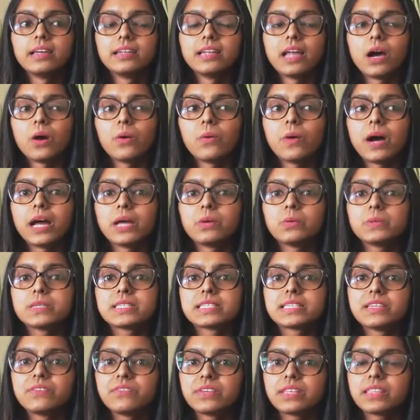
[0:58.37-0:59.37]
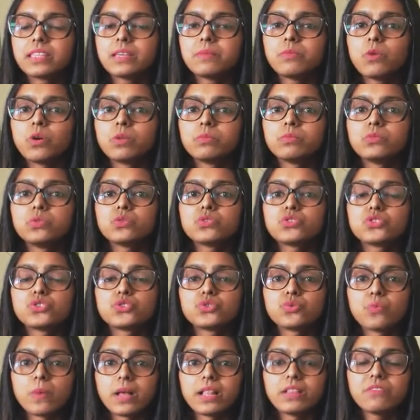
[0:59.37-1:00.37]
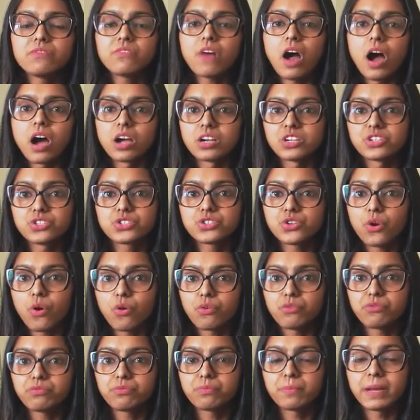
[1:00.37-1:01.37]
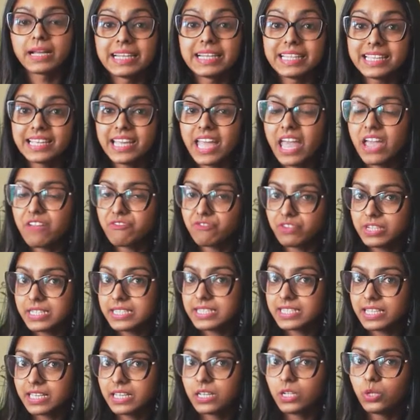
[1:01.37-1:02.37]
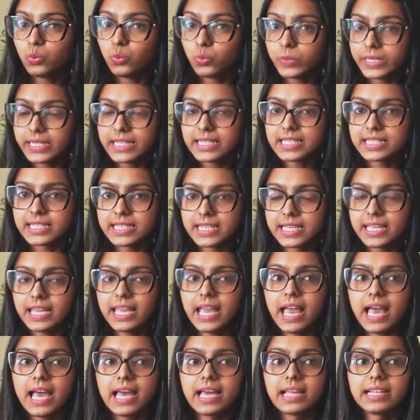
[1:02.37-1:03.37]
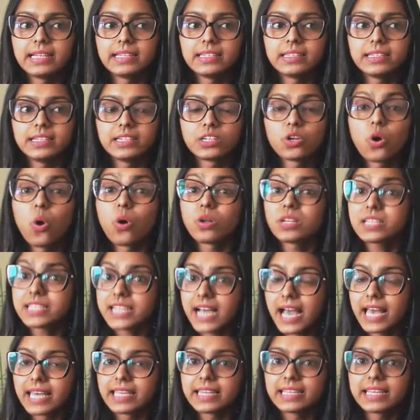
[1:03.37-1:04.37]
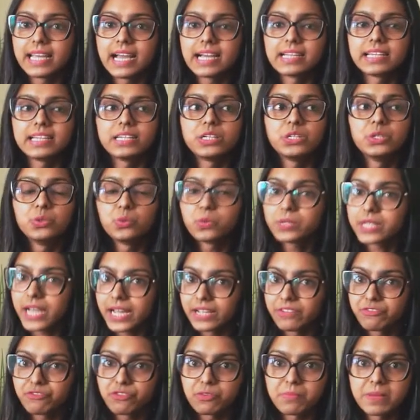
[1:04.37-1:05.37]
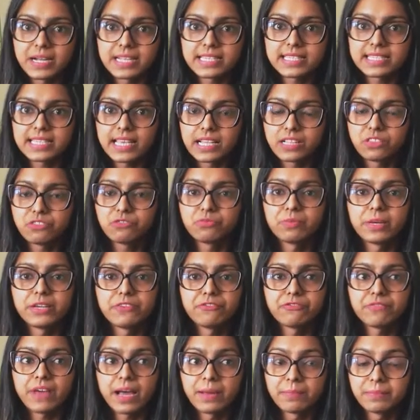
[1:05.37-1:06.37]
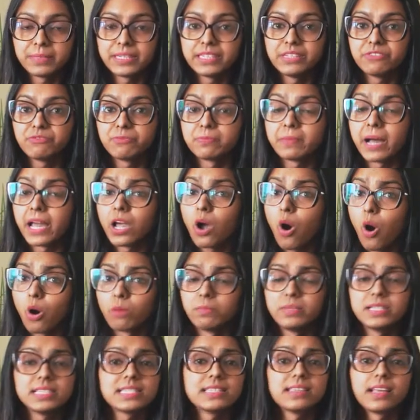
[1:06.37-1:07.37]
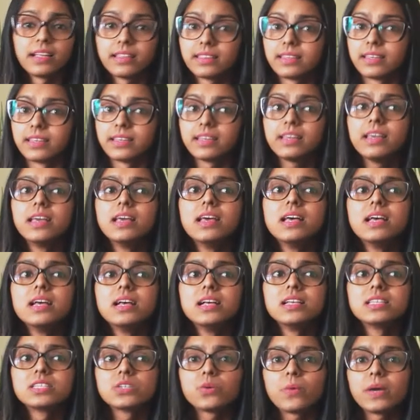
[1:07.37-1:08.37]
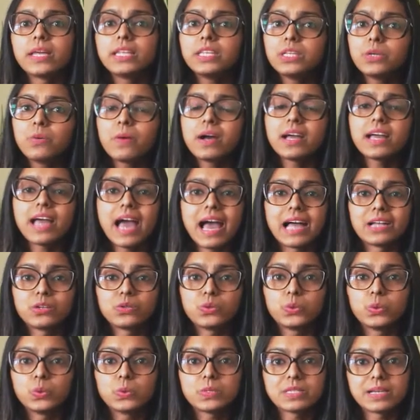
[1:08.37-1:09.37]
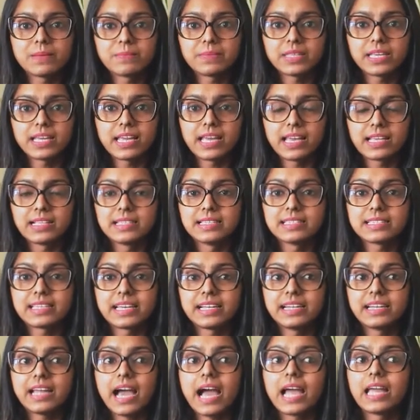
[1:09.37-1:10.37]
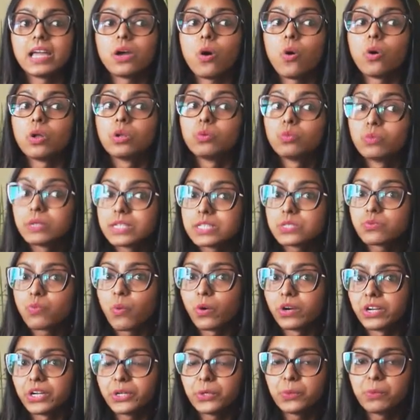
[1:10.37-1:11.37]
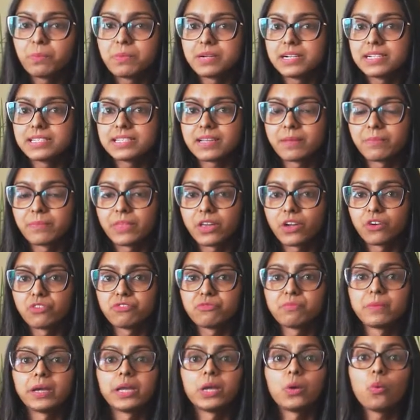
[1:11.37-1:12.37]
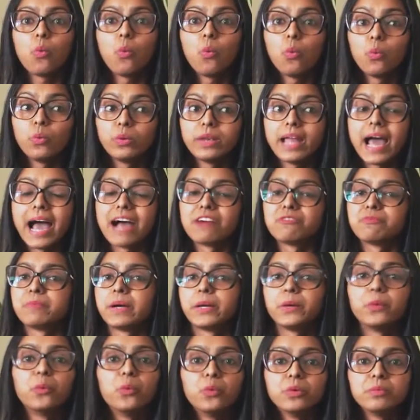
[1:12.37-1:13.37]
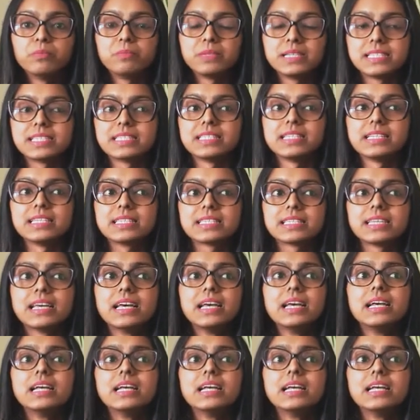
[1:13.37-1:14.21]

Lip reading: Now, I was giving them almost 12 hours of day every single day, and it got tiring. I had no time for myself, my family, my hobbies, nothing. So I knew I had to do something else, and I always wanted to build something of my own, have my own business.